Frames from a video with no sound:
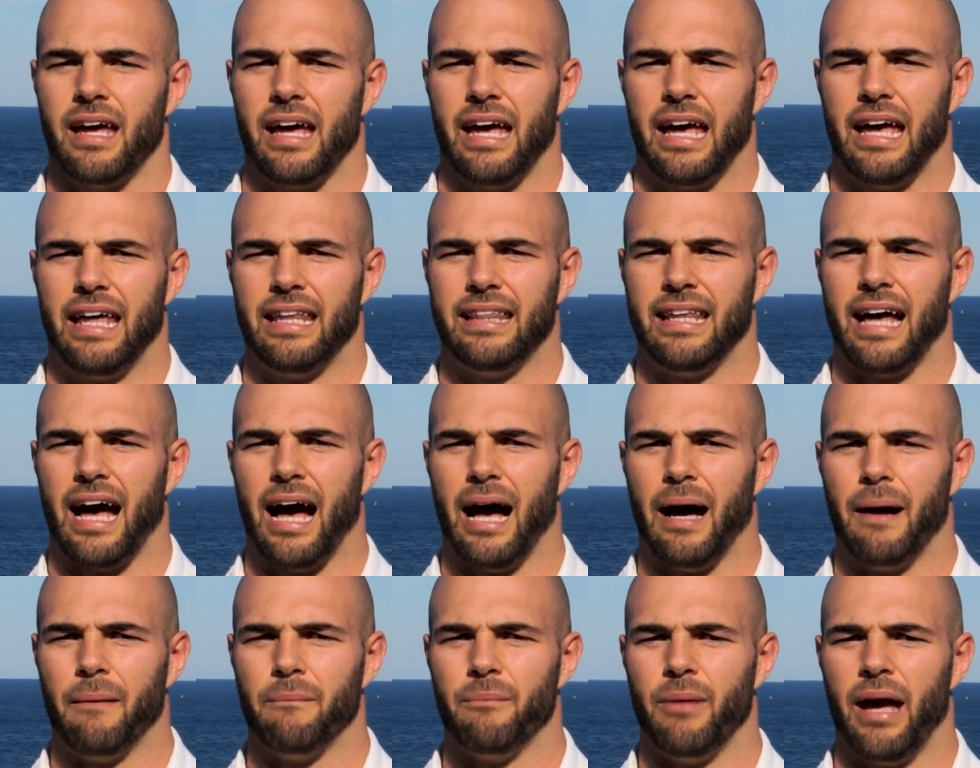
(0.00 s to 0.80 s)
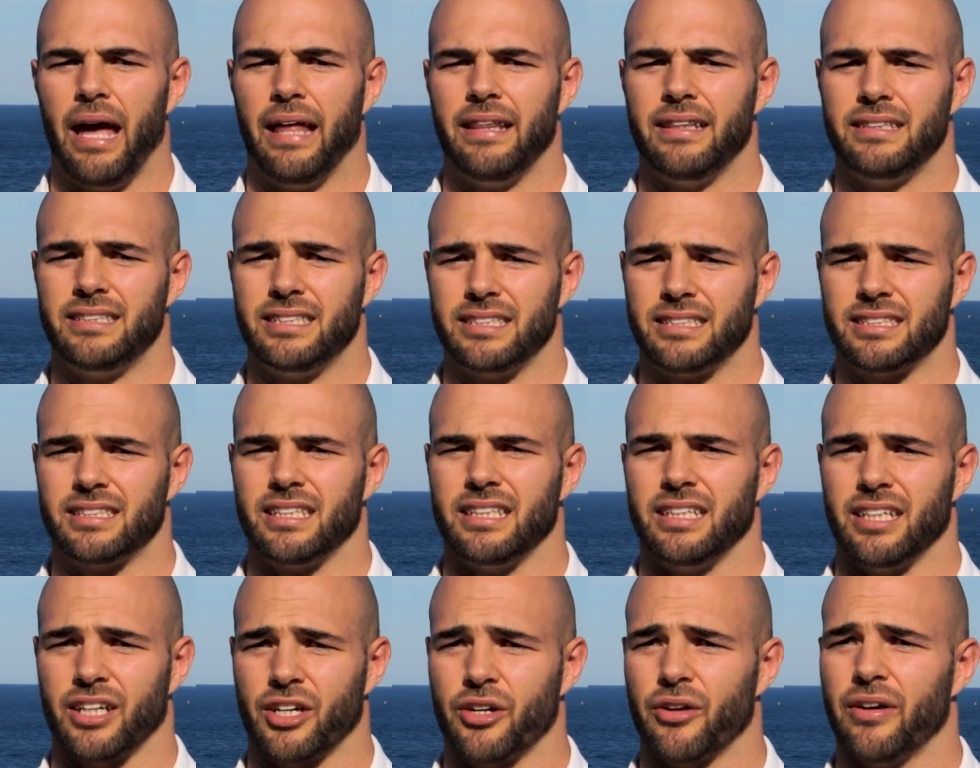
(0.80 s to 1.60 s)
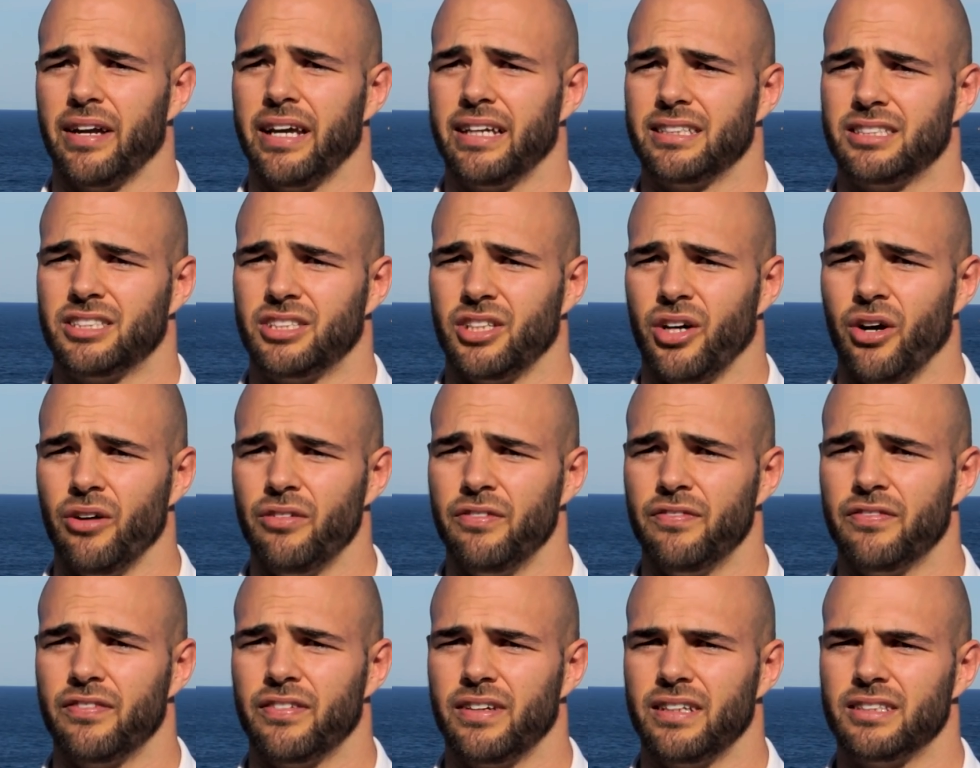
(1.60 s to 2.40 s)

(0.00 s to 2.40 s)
And just the degree itself